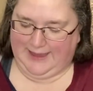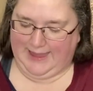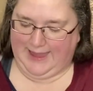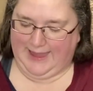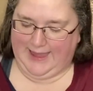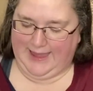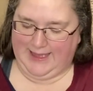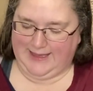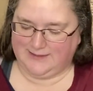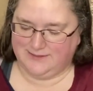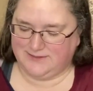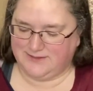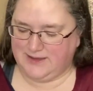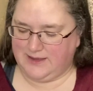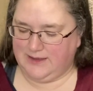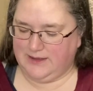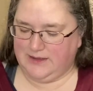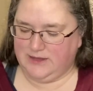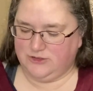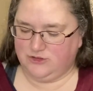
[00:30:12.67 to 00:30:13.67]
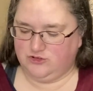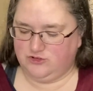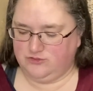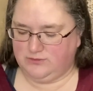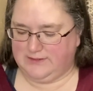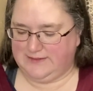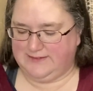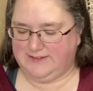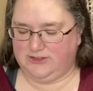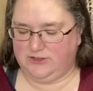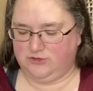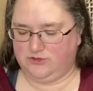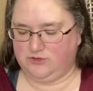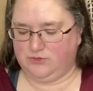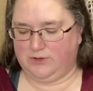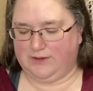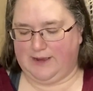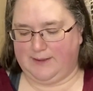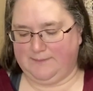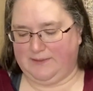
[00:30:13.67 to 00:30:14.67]
And to continue to
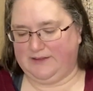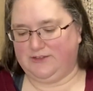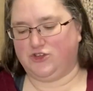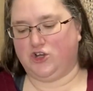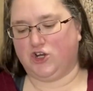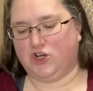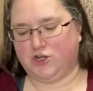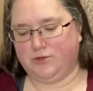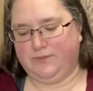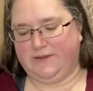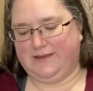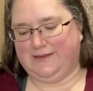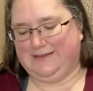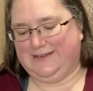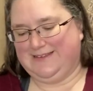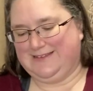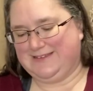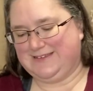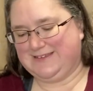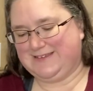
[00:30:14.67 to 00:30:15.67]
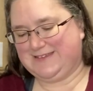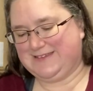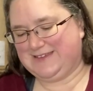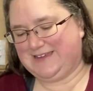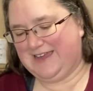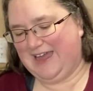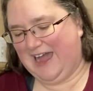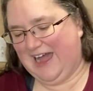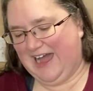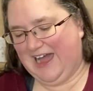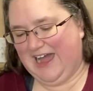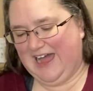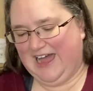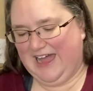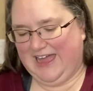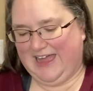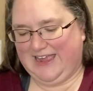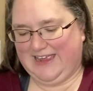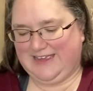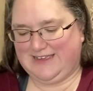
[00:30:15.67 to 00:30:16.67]
work on my Turbulent
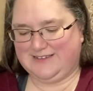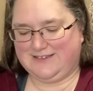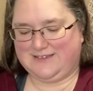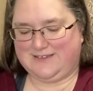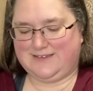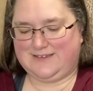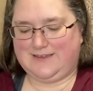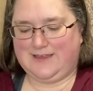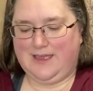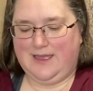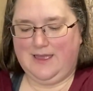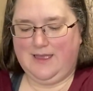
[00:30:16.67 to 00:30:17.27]
Skies.